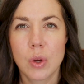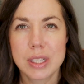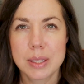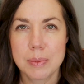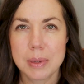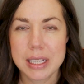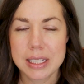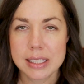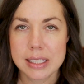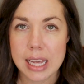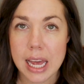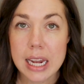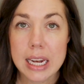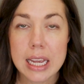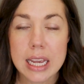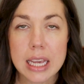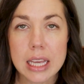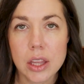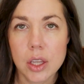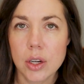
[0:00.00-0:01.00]
what's being
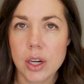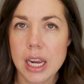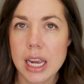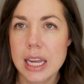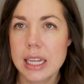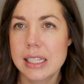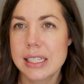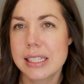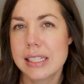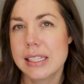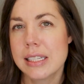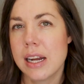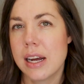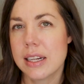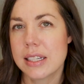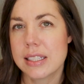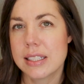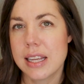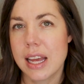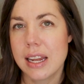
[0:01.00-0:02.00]
said. Either it's
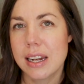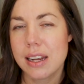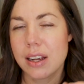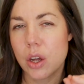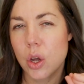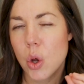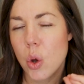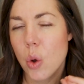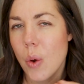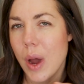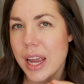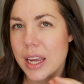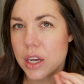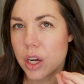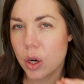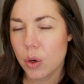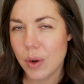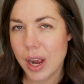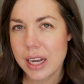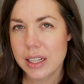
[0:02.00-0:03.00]
not said quite
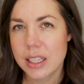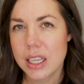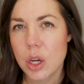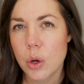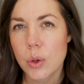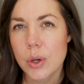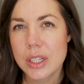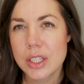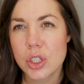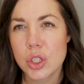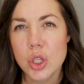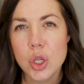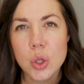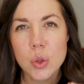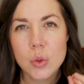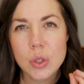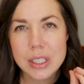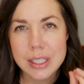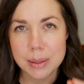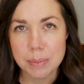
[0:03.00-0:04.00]
correctly or it's
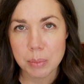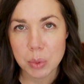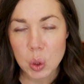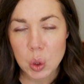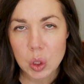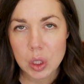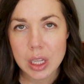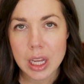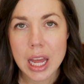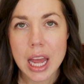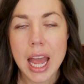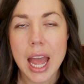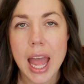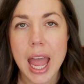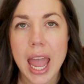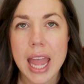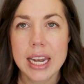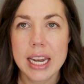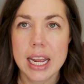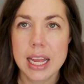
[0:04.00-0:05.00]
too simple,
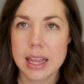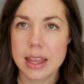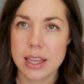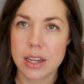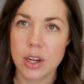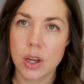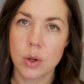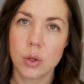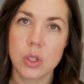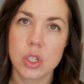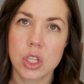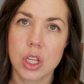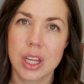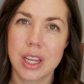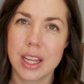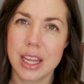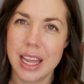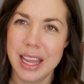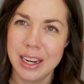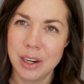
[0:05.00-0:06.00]
and in the notes
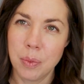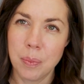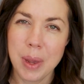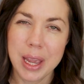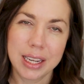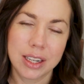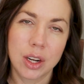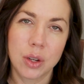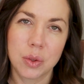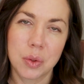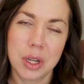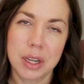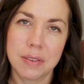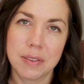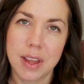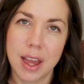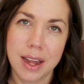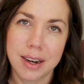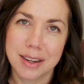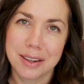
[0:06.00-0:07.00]
it'll make note
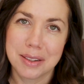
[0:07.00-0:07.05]
of that.